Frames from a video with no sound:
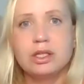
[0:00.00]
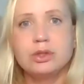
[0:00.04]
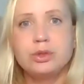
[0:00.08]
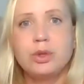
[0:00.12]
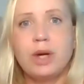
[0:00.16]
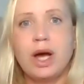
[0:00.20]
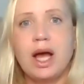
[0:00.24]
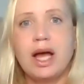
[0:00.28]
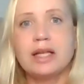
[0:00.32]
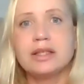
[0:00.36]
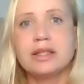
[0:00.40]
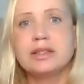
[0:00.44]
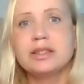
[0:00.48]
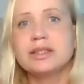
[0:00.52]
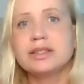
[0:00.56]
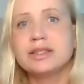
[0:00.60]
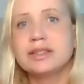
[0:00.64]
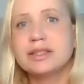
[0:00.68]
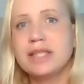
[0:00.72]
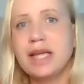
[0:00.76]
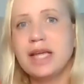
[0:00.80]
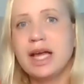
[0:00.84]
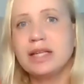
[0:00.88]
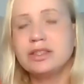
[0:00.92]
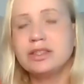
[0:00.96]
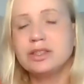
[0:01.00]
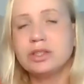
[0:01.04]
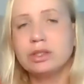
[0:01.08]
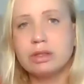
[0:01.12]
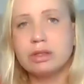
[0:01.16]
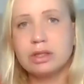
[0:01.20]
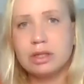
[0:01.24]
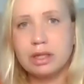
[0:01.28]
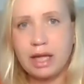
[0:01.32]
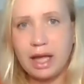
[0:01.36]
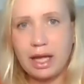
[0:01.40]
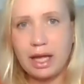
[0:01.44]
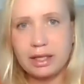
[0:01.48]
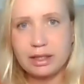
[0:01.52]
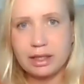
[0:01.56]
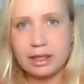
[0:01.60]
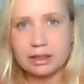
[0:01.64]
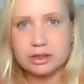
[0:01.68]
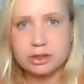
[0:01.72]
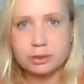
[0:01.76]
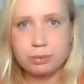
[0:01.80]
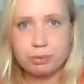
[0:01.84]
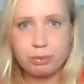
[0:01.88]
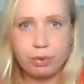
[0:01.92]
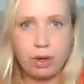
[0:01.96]
you understand your
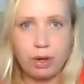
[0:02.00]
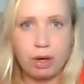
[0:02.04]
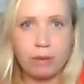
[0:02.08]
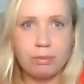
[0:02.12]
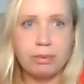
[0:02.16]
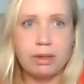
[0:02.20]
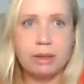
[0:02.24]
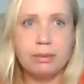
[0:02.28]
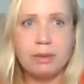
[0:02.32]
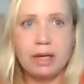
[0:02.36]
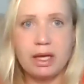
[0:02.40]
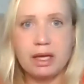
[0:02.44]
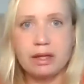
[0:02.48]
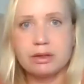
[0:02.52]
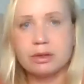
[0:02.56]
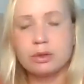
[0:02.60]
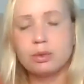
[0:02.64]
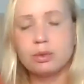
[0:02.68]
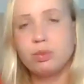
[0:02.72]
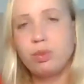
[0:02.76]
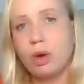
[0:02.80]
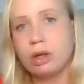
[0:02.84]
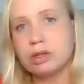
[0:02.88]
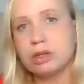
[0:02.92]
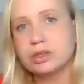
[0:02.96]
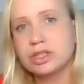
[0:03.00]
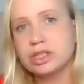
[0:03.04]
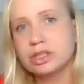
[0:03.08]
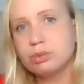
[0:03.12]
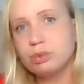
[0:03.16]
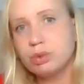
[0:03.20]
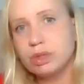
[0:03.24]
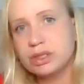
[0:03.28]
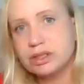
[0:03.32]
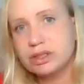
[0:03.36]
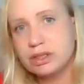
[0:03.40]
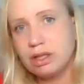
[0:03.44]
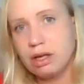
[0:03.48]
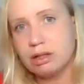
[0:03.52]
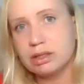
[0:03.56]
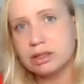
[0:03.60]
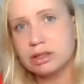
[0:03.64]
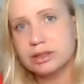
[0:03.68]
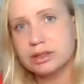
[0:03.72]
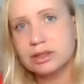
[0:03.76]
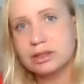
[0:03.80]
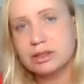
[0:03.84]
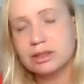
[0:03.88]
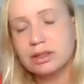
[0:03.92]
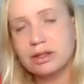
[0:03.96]
client's problem and wanted
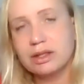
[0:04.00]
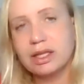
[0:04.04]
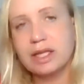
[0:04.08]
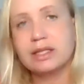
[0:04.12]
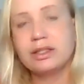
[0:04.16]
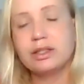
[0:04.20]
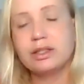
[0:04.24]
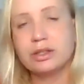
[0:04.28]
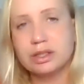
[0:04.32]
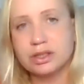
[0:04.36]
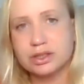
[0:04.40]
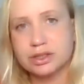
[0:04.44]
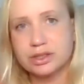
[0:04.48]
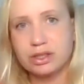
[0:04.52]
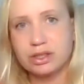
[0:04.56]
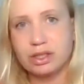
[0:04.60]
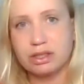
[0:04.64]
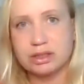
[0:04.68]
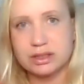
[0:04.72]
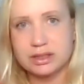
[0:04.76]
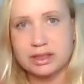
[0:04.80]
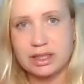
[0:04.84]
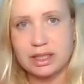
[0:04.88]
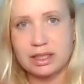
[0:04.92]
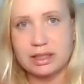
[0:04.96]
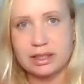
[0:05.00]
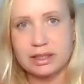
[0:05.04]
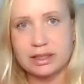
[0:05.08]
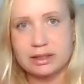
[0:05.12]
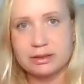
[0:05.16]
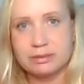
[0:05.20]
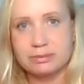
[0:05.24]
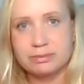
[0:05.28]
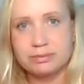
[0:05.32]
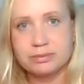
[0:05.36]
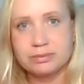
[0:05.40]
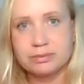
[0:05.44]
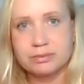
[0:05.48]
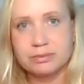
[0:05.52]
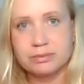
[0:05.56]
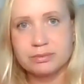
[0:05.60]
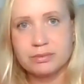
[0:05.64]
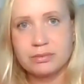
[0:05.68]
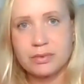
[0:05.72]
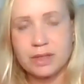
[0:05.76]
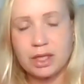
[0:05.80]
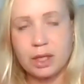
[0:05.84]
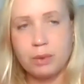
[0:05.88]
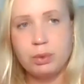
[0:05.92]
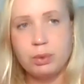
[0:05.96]
result, then you can start selling.
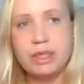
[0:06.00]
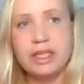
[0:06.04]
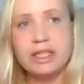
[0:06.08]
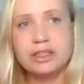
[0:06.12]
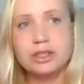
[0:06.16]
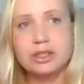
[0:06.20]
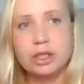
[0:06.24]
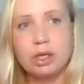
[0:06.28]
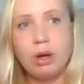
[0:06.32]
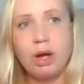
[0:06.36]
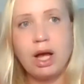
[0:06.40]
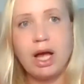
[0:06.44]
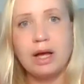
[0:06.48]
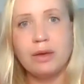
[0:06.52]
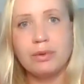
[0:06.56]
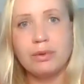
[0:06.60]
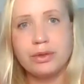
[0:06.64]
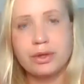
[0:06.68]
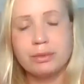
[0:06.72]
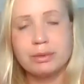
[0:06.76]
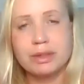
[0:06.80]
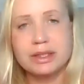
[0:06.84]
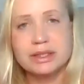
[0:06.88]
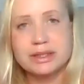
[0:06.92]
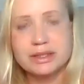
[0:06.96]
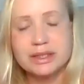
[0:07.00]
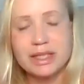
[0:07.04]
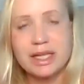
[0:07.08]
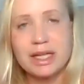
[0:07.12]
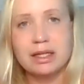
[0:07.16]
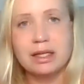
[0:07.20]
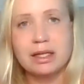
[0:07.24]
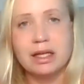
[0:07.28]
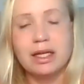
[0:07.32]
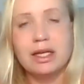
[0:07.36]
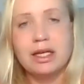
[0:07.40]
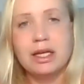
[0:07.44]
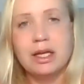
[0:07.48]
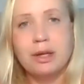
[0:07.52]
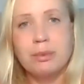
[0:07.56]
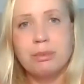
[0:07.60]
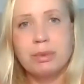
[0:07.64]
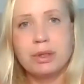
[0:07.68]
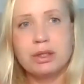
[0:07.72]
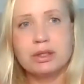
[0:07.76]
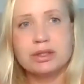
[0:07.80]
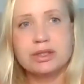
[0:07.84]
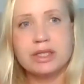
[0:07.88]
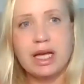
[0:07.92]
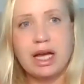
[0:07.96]
But we need to go out there and sell,
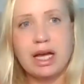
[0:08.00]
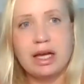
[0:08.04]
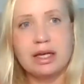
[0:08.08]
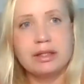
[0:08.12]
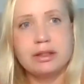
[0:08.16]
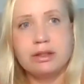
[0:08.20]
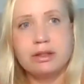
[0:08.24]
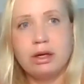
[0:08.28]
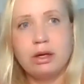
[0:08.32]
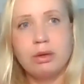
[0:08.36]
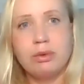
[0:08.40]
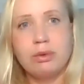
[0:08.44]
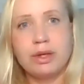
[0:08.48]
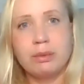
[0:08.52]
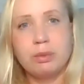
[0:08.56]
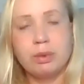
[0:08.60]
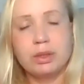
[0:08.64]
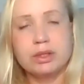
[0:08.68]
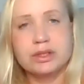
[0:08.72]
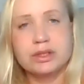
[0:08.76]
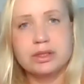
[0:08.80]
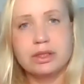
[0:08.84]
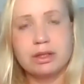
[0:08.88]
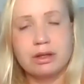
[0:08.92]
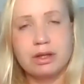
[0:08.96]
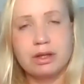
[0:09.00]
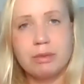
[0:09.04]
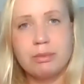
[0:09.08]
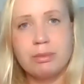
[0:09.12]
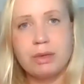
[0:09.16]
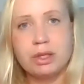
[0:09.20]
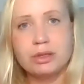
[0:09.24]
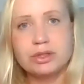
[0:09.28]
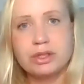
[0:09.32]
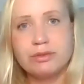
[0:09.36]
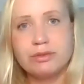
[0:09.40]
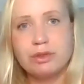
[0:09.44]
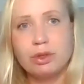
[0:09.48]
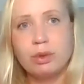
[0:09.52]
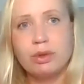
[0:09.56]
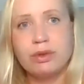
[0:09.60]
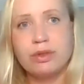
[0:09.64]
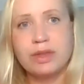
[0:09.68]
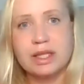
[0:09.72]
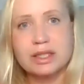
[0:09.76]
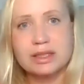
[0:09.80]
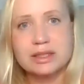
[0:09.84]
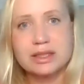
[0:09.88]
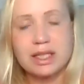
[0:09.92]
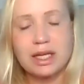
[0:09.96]
because I know there was the most of you
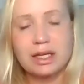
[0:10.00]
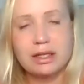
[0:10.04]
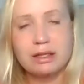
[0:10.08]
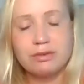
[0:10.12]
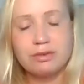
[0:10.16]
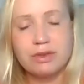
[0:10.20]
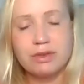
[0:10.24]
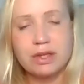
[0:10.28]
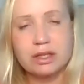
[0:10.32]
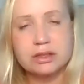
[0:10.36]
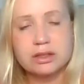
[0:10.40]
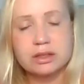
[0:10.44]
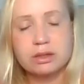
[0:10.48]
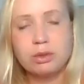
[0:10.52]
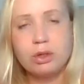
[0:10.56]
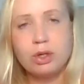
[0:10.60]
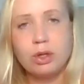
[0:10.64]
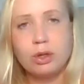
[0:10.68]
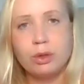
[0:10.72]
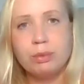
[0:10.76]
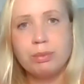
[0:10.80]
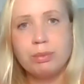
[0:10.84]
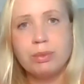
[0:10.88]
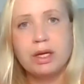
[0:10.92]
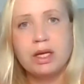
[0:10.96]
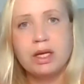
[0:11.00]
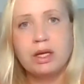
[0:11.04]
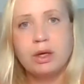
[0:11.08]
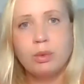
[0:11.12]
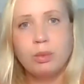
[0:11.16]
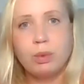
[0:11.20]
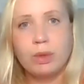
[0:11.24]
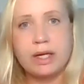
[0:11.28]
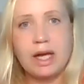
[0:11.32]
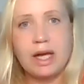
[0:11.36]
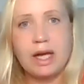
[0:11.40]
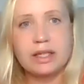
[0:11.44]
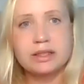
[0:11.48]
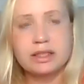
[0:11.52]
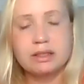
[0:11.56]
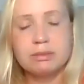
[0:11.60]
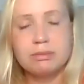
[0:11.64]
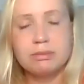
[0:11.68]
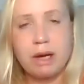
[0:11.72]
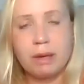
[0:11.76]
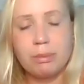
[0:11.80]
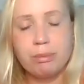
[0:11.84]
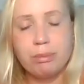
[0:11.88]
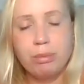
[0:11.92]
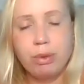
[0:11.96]
in this side of this group, when I
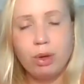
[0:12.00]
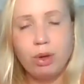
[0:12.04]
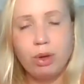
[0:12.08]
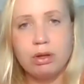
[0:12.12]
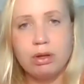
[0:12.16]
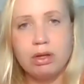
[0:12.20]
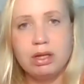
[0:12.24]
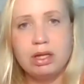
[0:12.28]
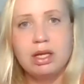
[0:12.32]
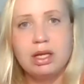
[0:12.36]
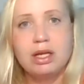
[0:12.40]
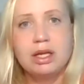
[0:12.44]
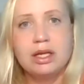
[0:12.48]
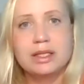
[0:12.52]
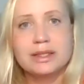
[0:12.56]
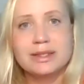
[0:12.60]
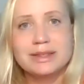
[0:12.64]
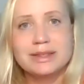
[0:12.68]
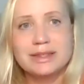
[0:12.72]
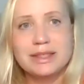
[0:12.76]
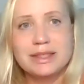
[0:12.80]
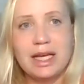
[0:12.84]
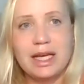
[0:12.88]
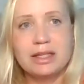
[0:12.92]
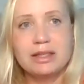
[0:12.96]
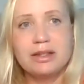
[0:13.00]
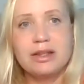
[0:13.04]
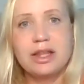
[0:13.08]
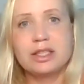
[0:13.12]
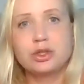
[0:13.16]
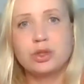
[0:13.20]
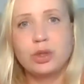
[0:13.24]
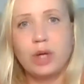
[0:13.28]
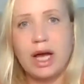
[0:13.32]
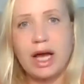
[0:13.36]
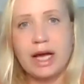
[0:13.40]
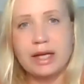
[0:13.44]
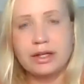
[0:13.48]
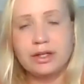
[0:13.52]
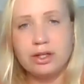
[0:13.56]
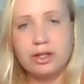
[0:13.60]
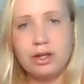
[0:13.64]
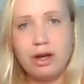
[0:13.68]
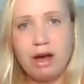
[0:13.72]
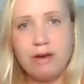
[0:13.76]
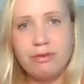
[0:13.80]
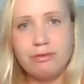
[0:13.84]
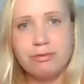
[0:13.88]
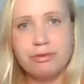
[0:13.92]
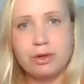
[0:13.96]
did my poll, said that you had an
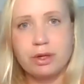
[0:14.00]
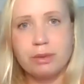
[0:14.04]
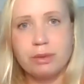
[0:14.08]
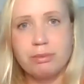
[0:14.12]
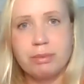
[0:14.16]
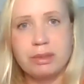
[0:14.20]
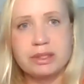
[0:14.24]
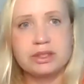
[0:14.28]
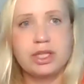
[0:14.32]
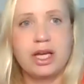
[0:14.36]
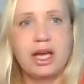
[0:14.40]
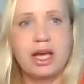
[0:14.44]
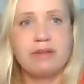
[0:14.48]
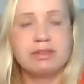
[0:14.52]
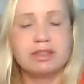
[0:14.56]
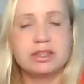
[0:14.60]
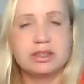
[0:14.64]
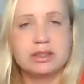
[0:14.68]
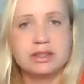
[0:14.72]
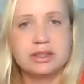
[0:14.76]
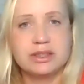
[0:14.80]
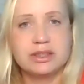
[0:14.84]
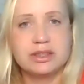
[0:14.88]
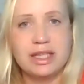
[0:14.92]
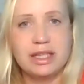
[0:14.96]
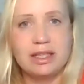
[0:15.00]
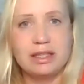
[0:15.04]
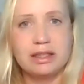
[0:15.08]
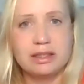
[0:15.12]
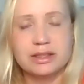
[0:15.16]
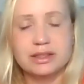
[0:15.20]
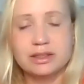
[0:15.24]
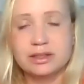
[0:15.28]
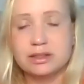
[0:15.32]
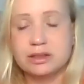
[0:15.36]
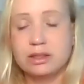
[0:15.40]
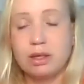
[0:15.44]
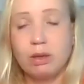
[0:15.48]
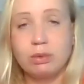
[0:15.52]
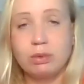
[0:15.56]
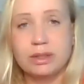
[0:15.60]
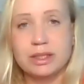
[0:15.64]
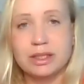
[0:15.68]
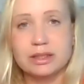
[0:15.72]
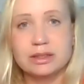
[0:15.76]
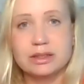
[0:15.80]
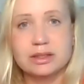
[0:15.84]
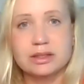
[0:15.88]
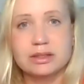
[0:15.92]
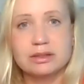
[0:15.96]
offer, but you haven't sold
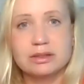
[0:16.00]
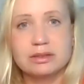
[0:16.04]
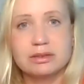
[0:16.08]
it.